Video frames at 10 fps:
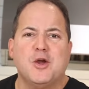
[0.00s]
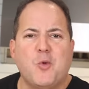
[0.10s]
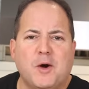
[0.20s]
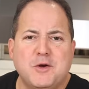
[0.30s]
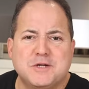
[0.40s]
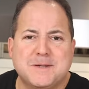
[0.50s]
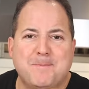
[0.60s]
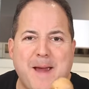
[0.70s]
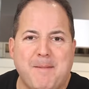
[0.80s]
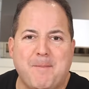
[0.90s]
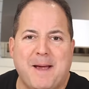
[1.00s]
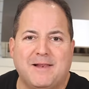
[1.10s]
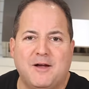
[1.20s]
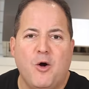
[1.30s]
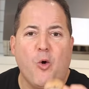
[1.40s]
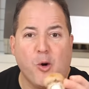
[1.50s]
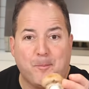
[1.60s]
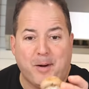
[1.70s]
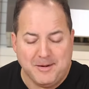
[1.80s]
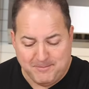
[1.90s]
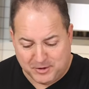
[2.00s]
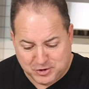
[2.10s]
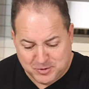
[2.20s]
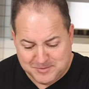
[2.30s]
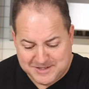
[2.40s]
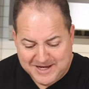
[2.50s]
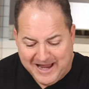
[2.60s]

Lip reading: You want to use some baby bella or button mushrooms